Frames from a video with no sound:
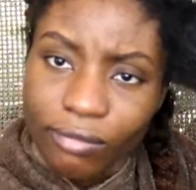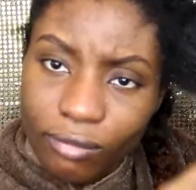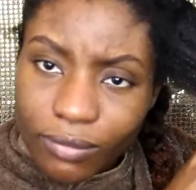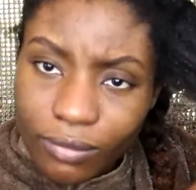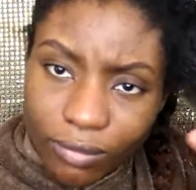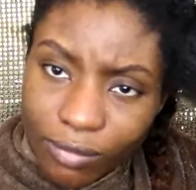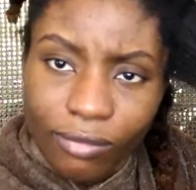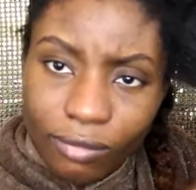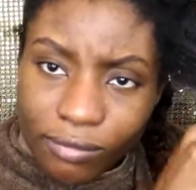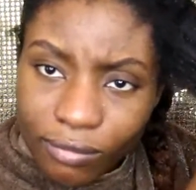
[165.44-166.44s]
And I take a
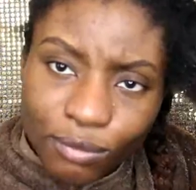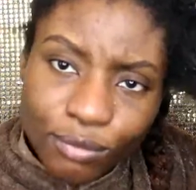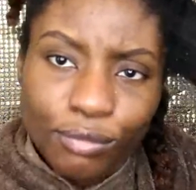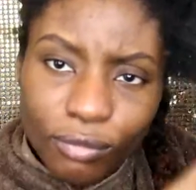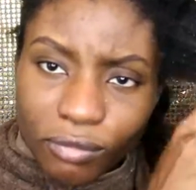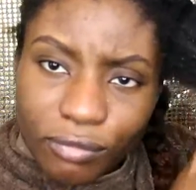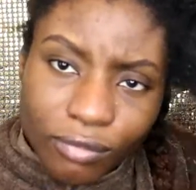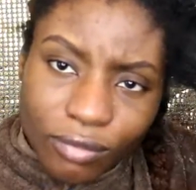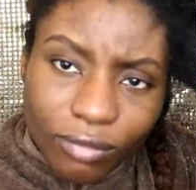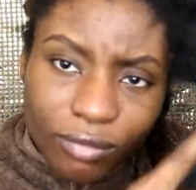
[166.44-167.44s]
comb and I'm
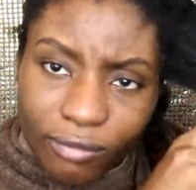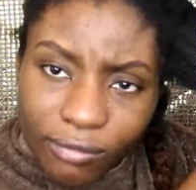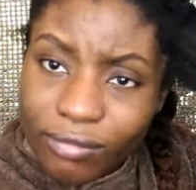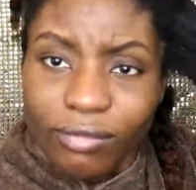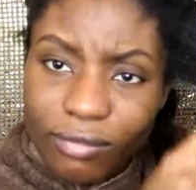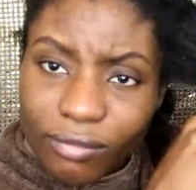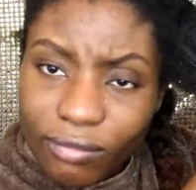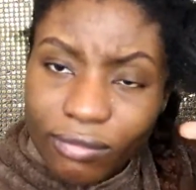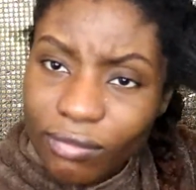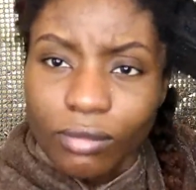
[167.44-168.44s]
just using it
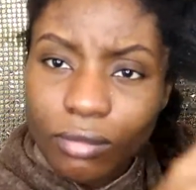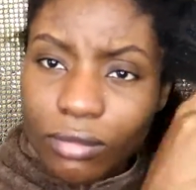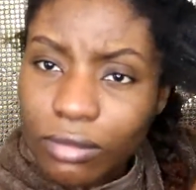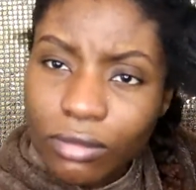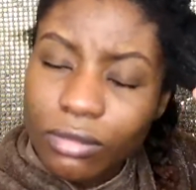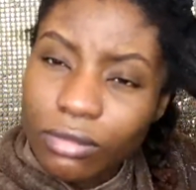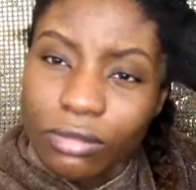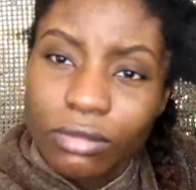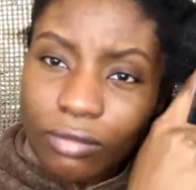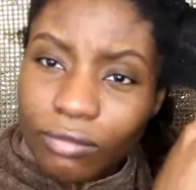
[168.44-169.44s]
to mainly
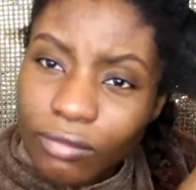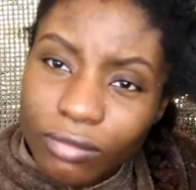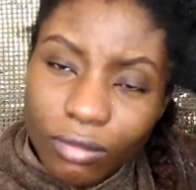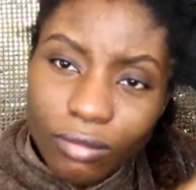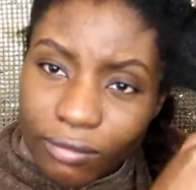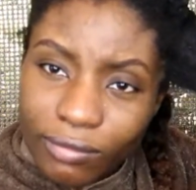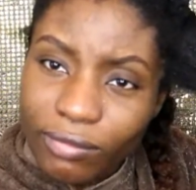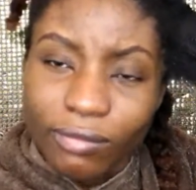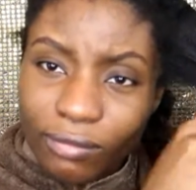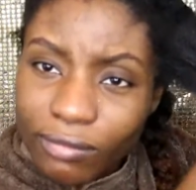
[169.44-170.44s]
detangle the ends
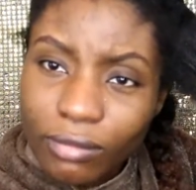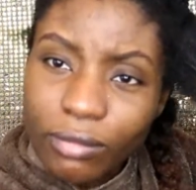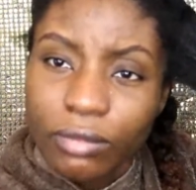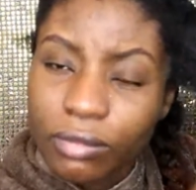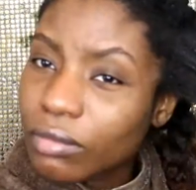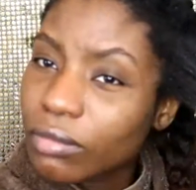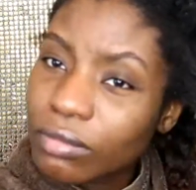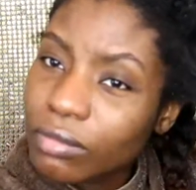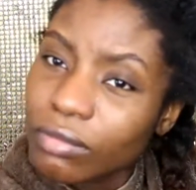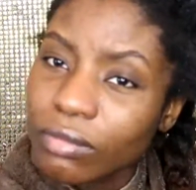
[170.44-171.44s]
of my hair,
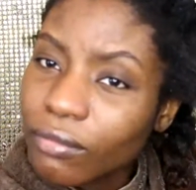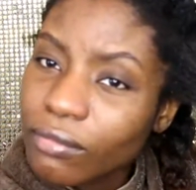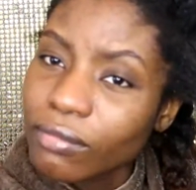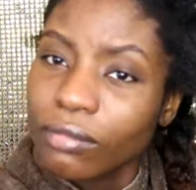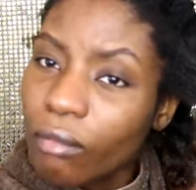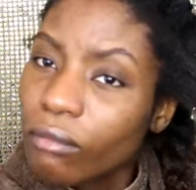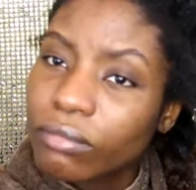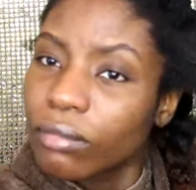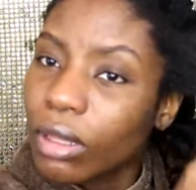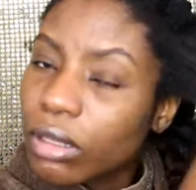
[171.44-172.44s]
because basically
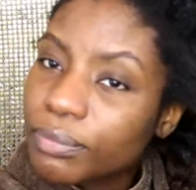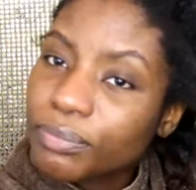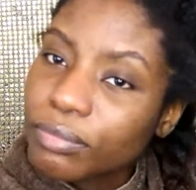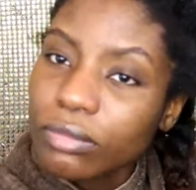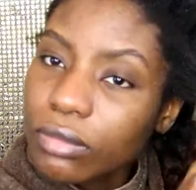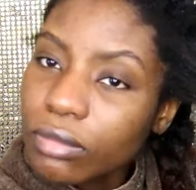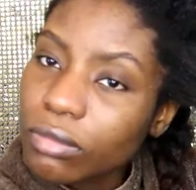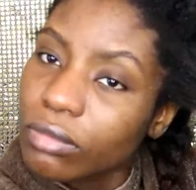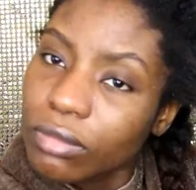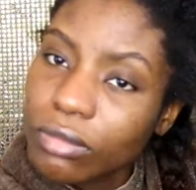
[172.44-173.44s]
I rarely
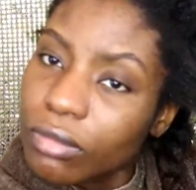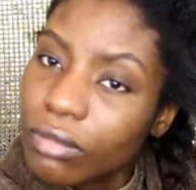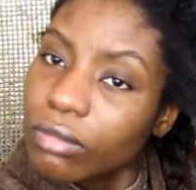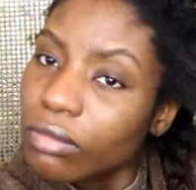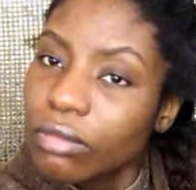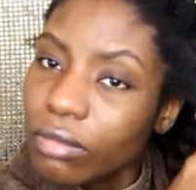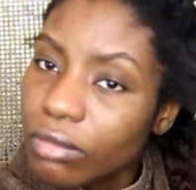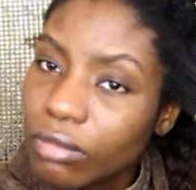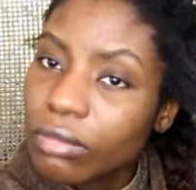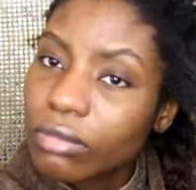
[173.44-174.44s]
let me just no
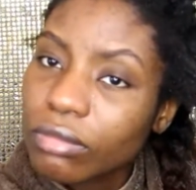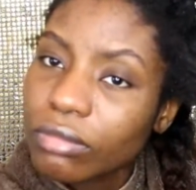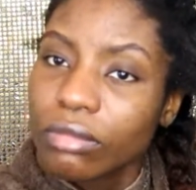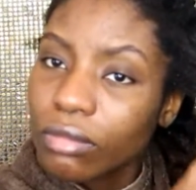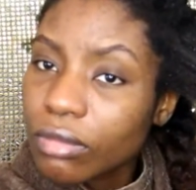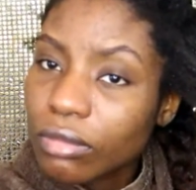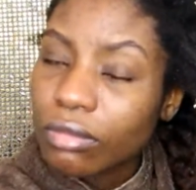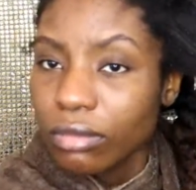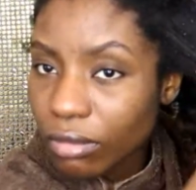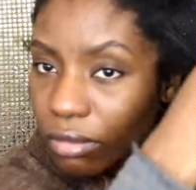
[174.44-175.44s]
let me not even say
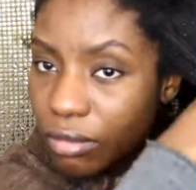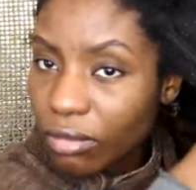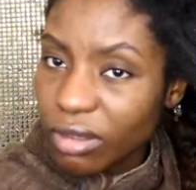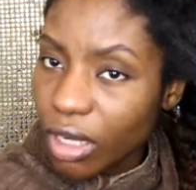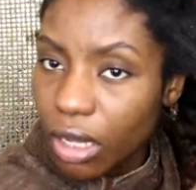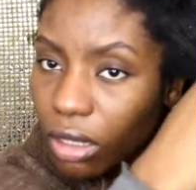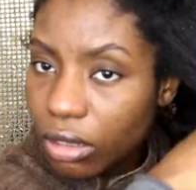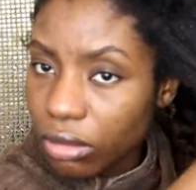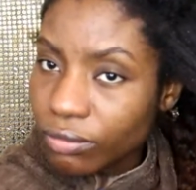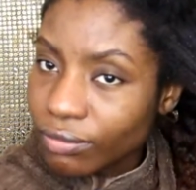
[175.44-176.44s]
rarely I
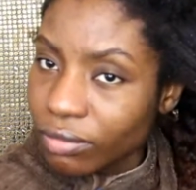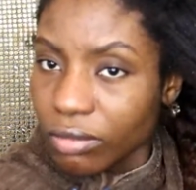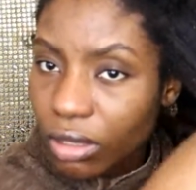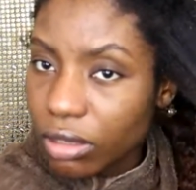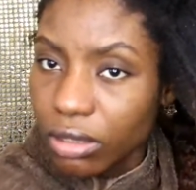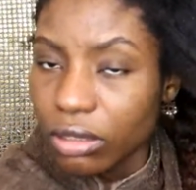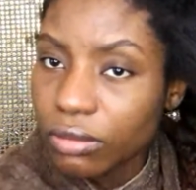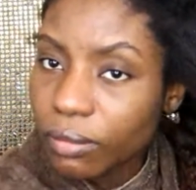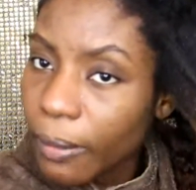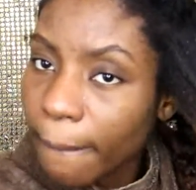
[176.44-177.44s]
don't use combs on my
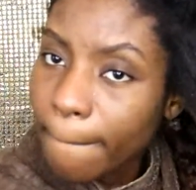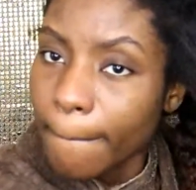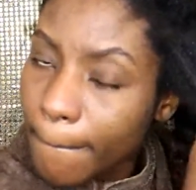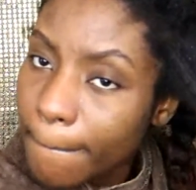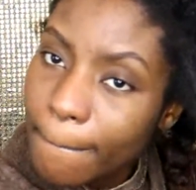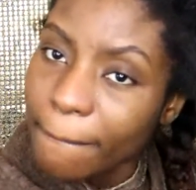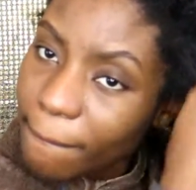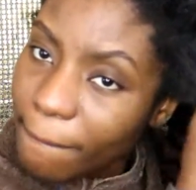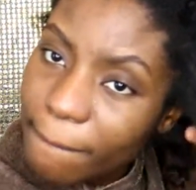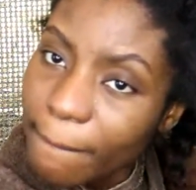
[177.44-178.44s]
hair, but because I
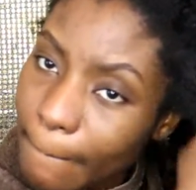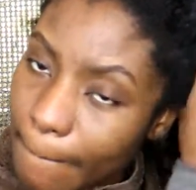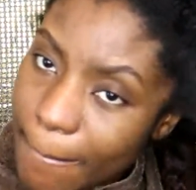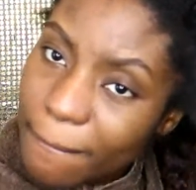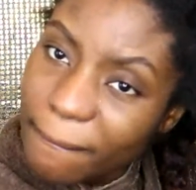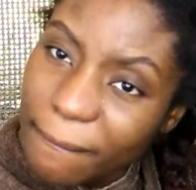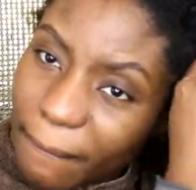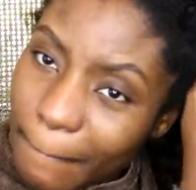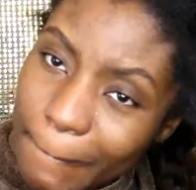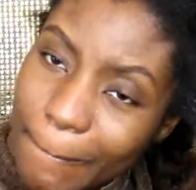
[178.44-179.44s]
wanted this wash and
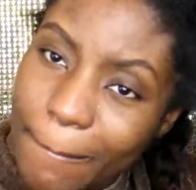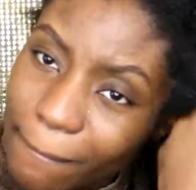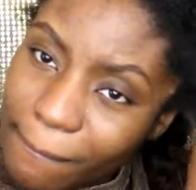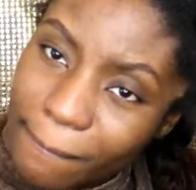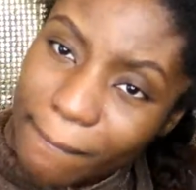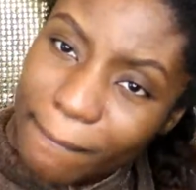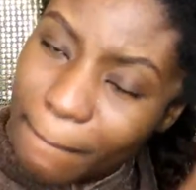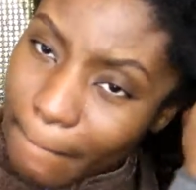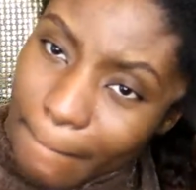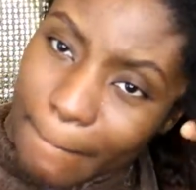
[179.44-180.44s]
go to be my
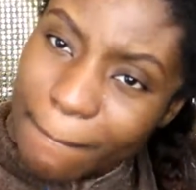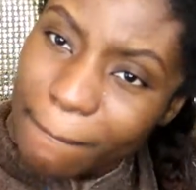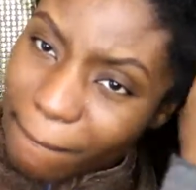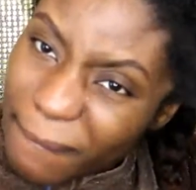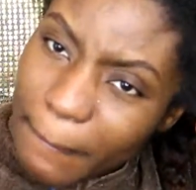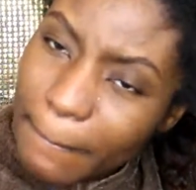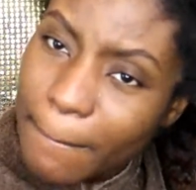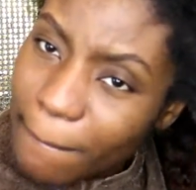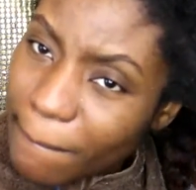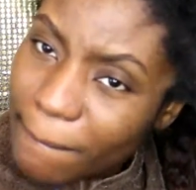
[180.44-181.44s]
curls to be very
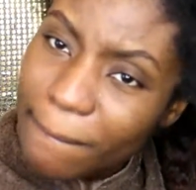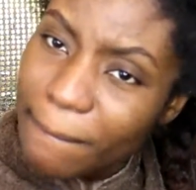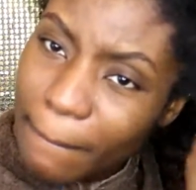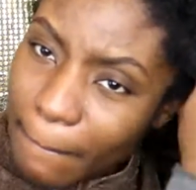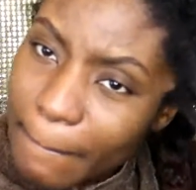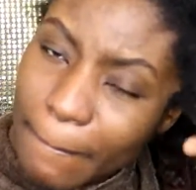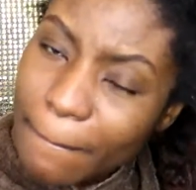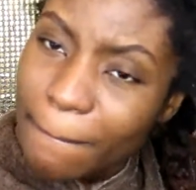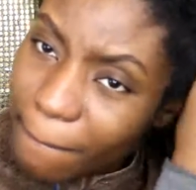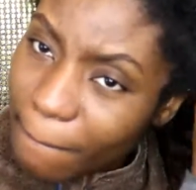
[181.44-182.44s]
defined, I
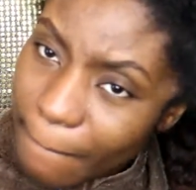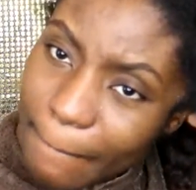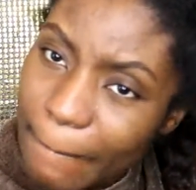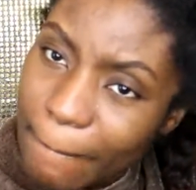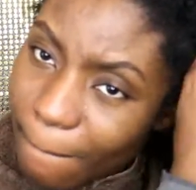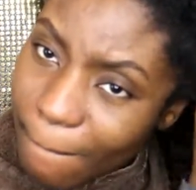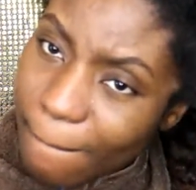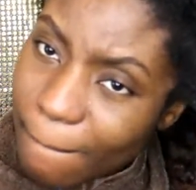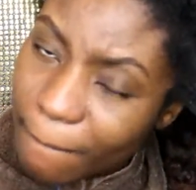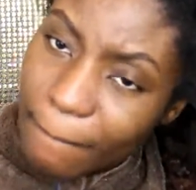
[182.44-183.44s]
thought, you know what, let me
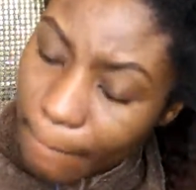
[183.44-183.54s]
just use